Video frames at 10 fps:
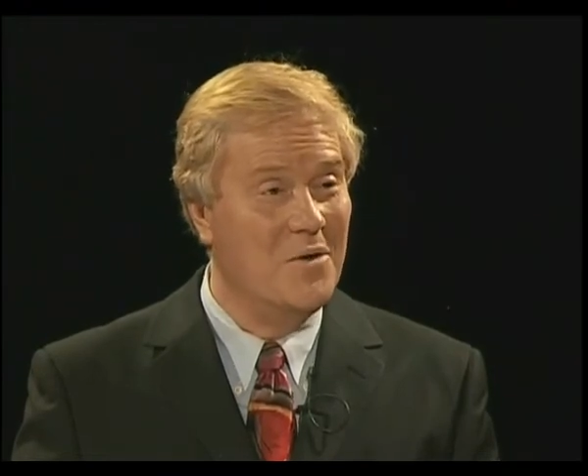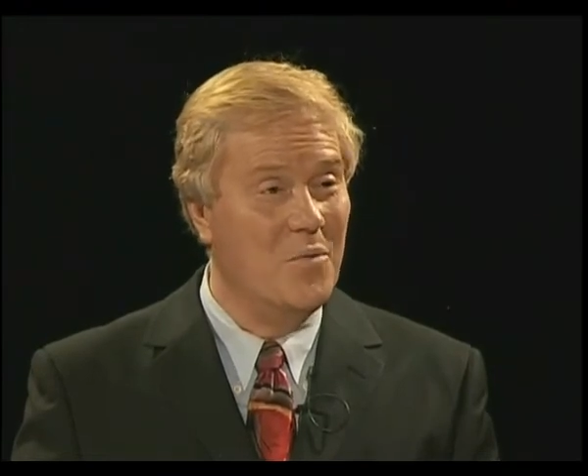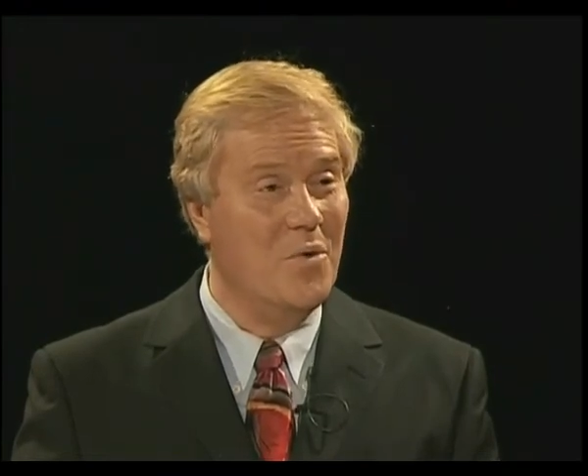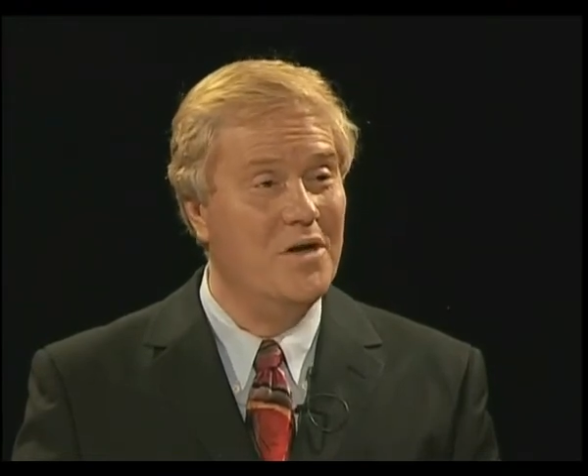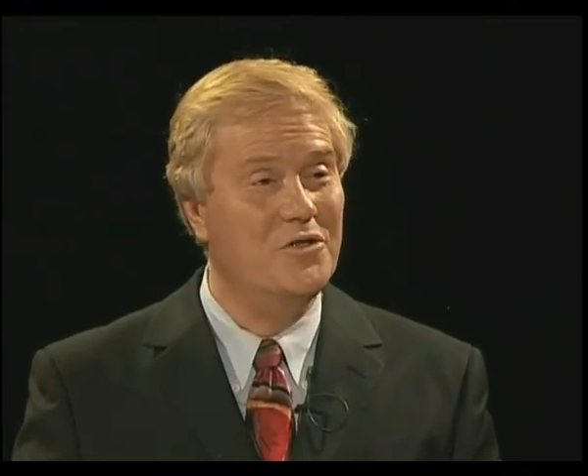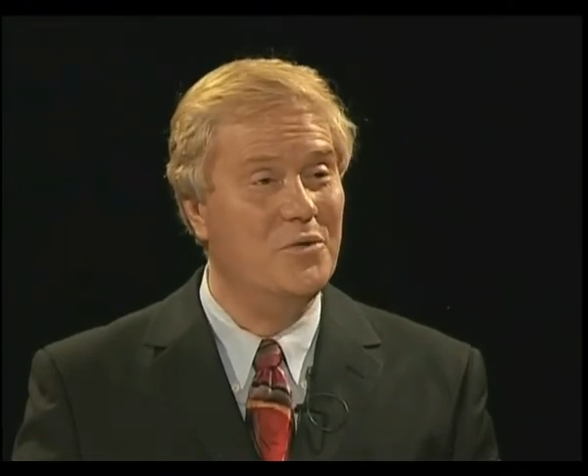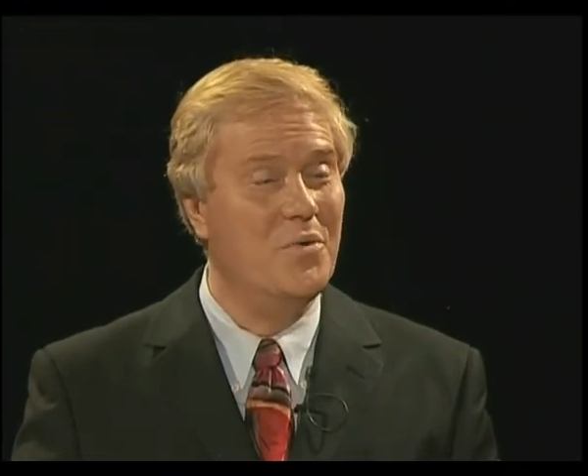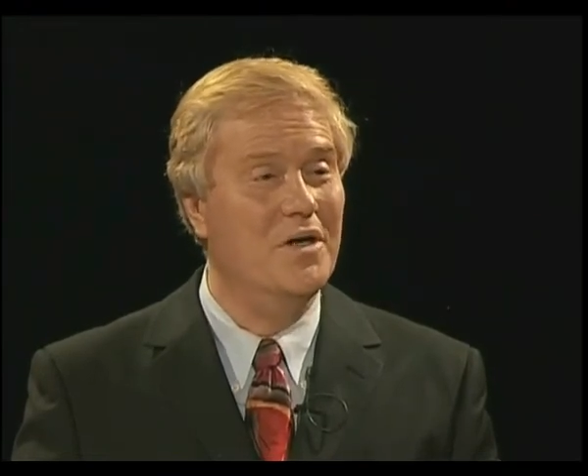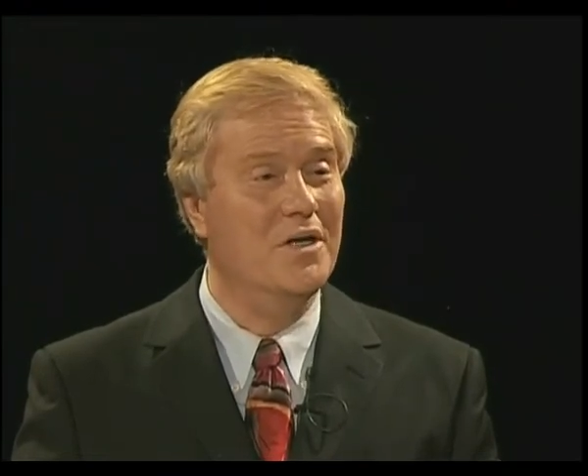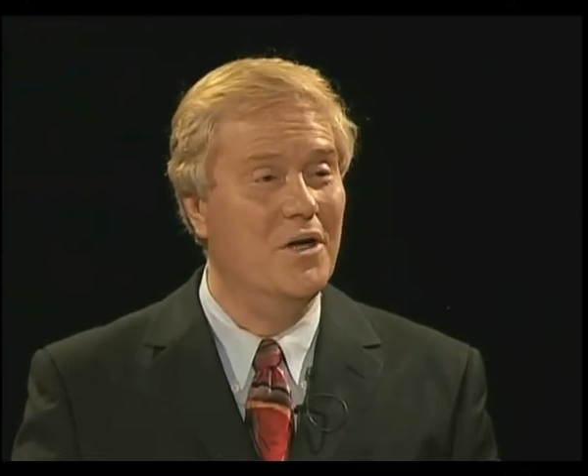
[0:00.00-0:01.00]
Where did you
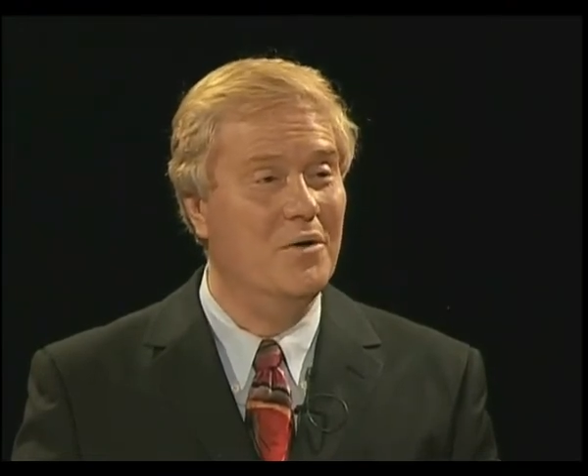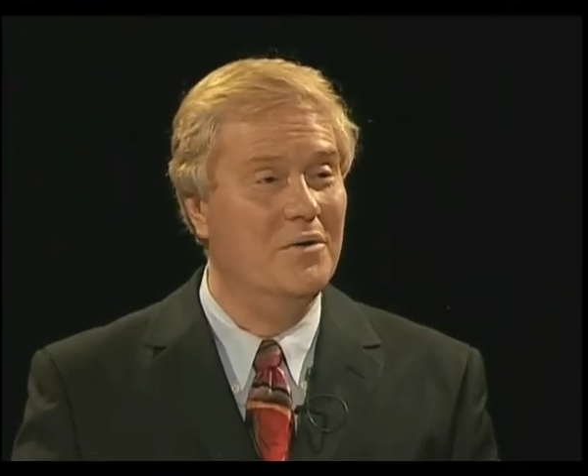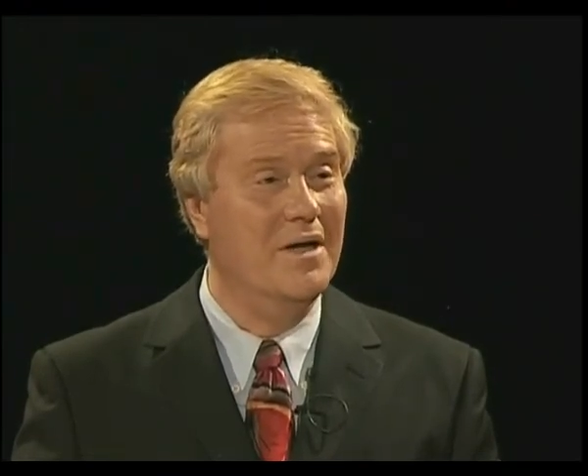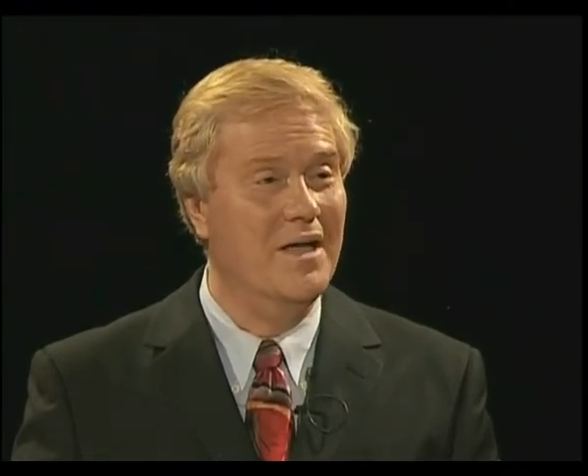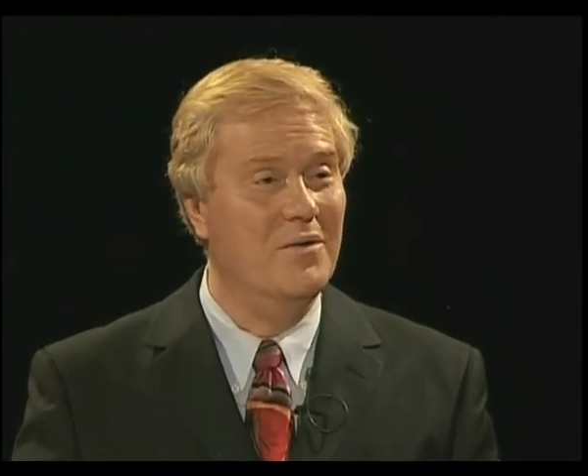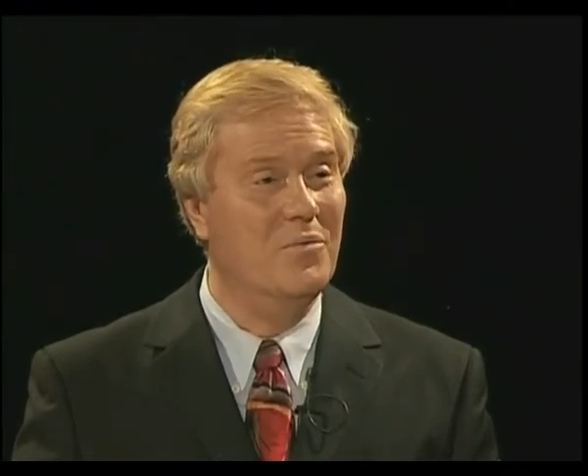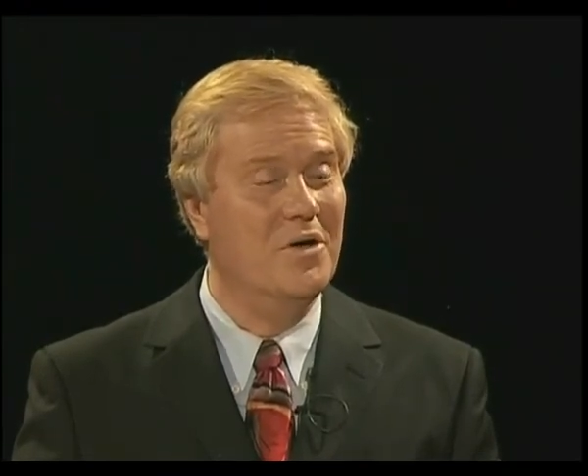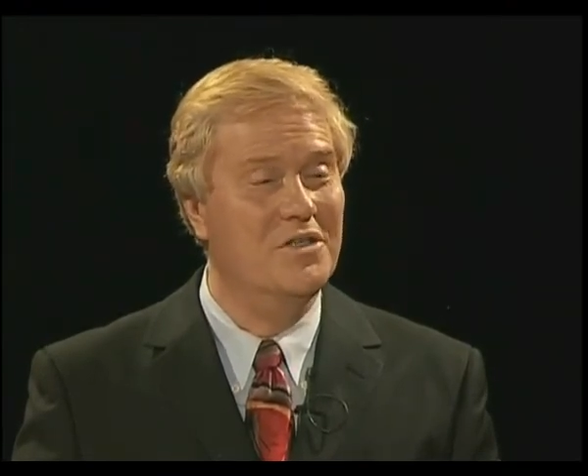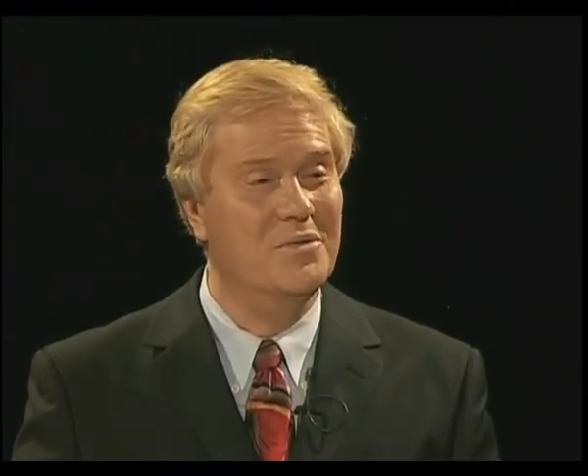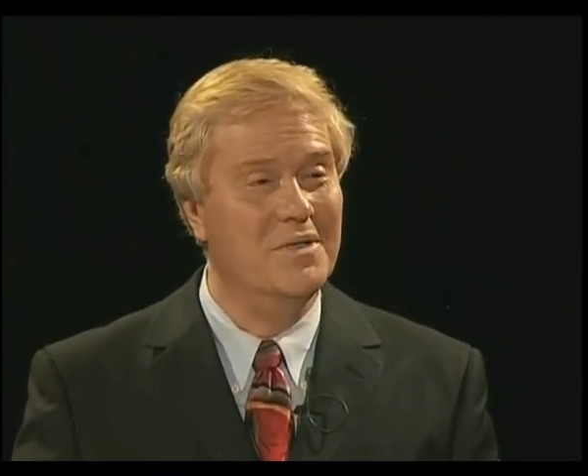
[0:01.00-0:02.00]
want to go, and what
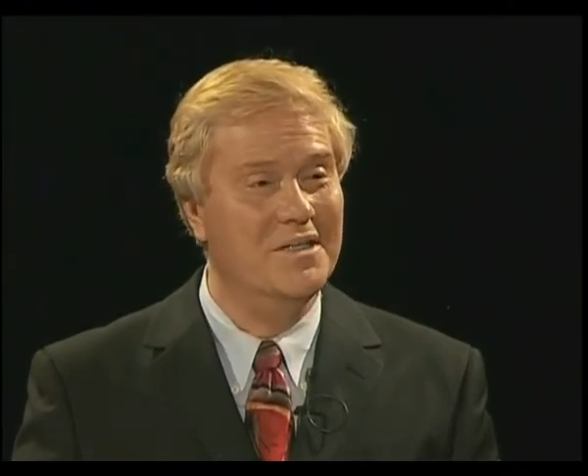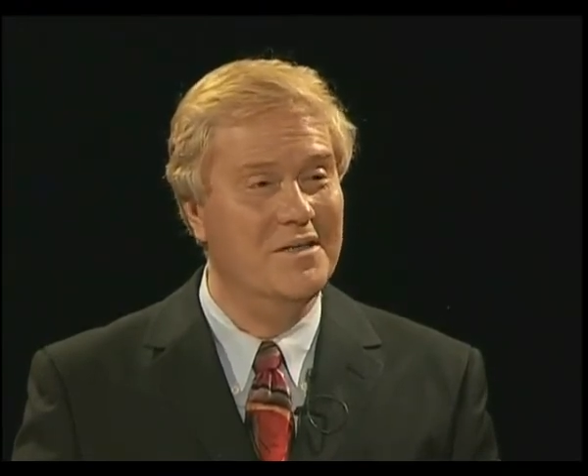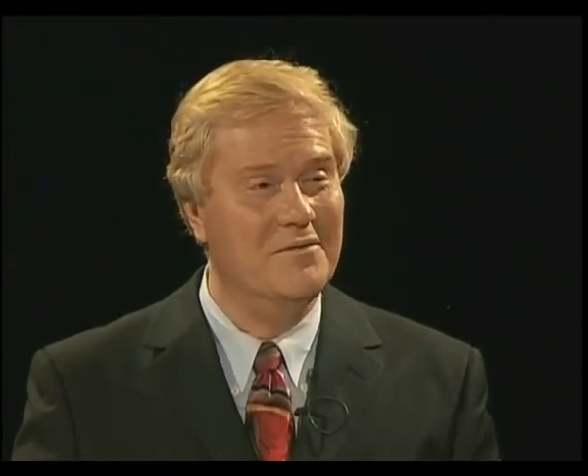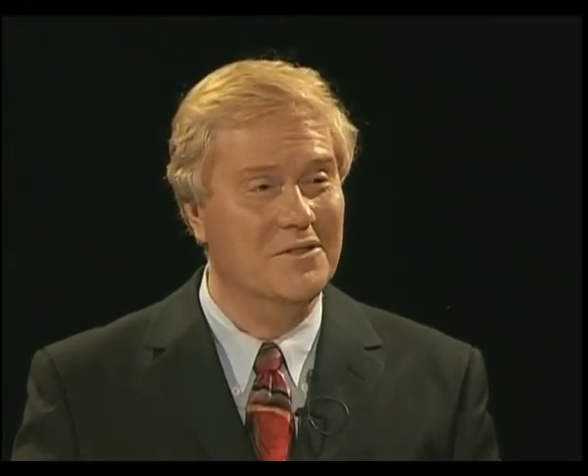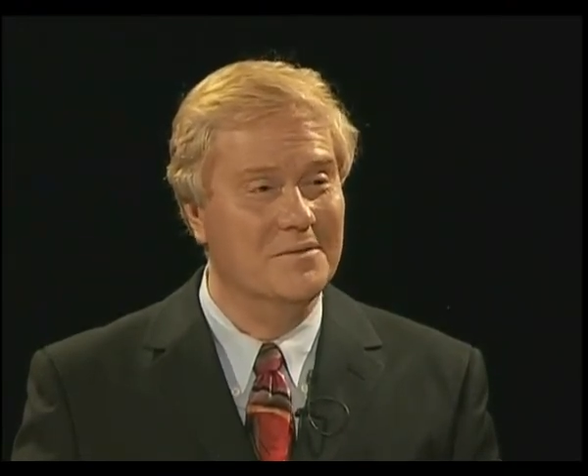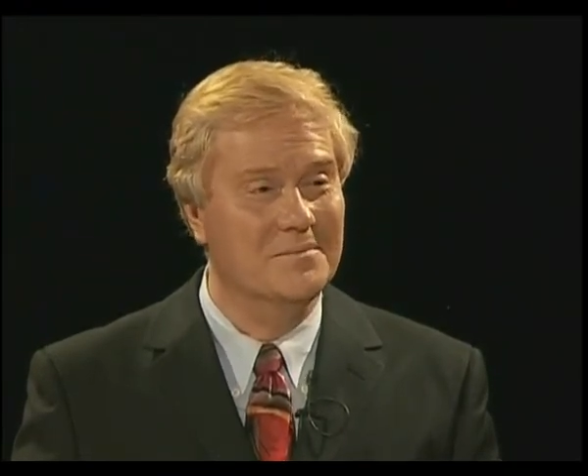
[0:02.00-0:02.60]
did you want to cover?